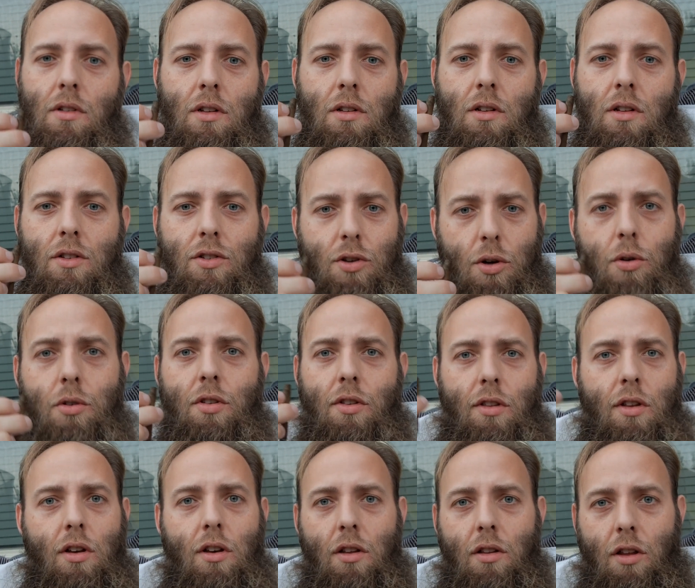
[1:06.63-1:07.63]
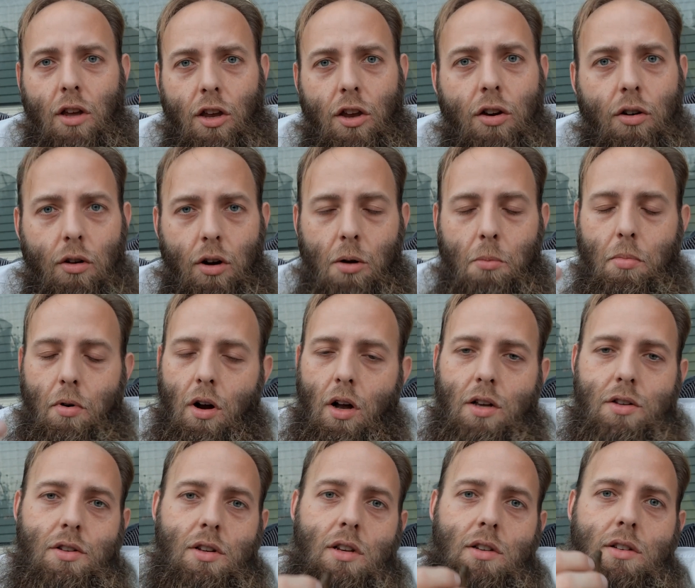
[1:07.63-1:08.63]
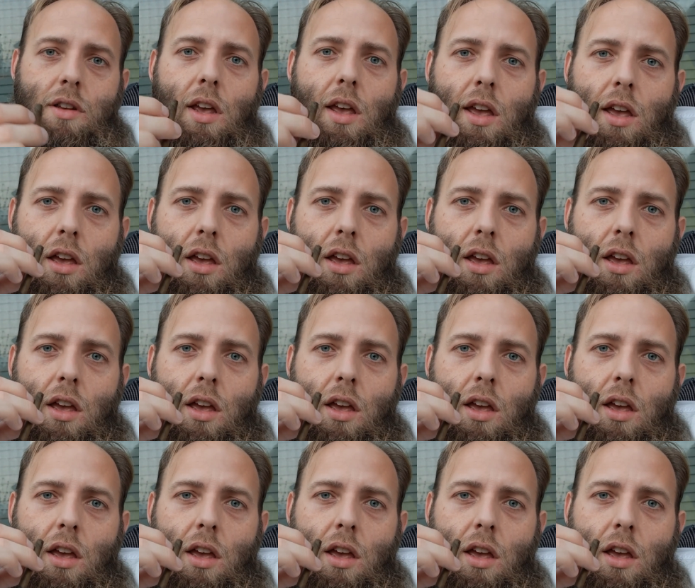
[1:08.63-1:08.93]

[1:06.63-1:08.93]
let's go to the curing process.